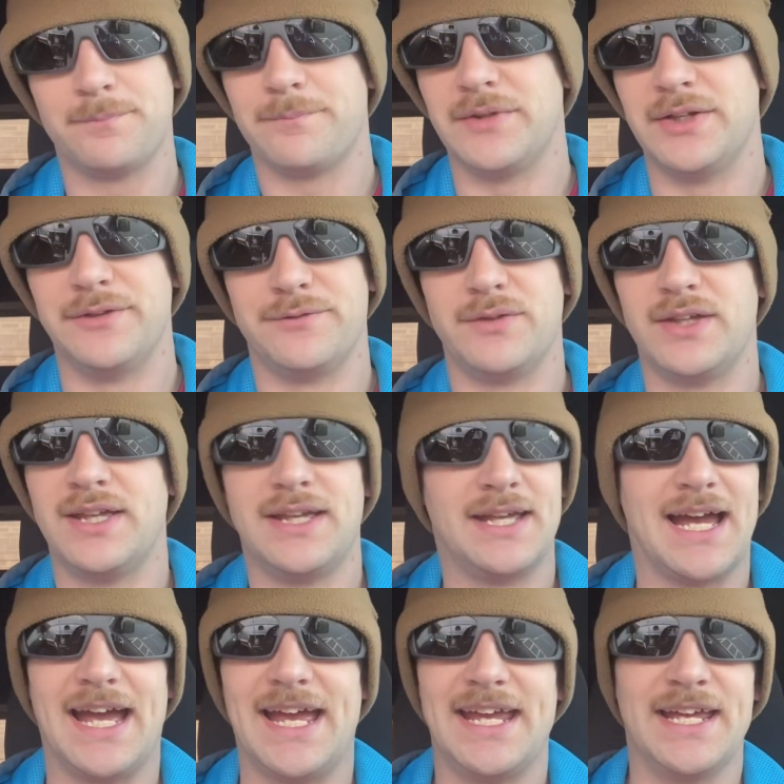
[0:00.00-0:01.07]

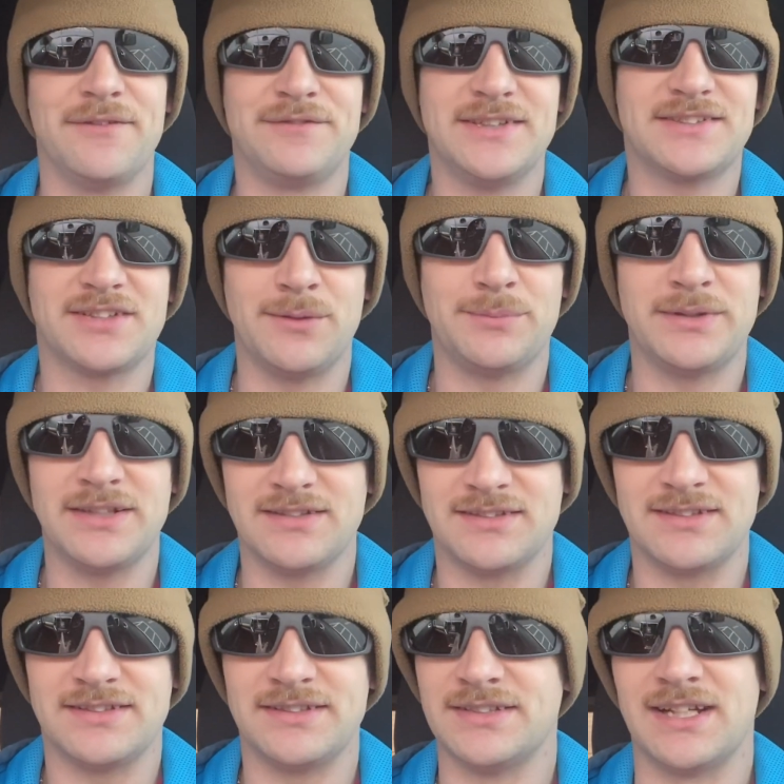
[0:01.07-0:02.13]
If this company is
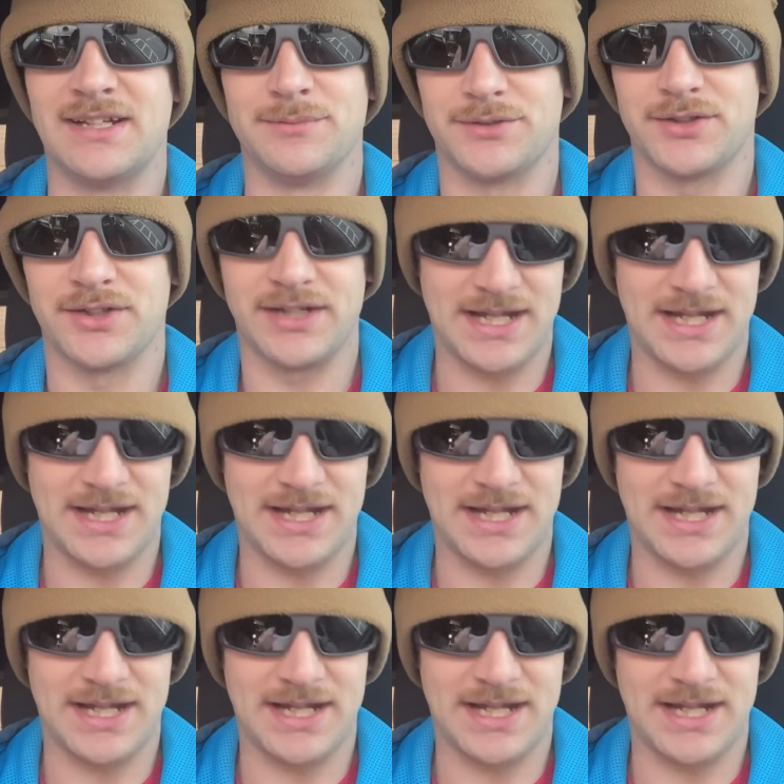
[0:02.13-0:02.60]
listening, I'm sorry.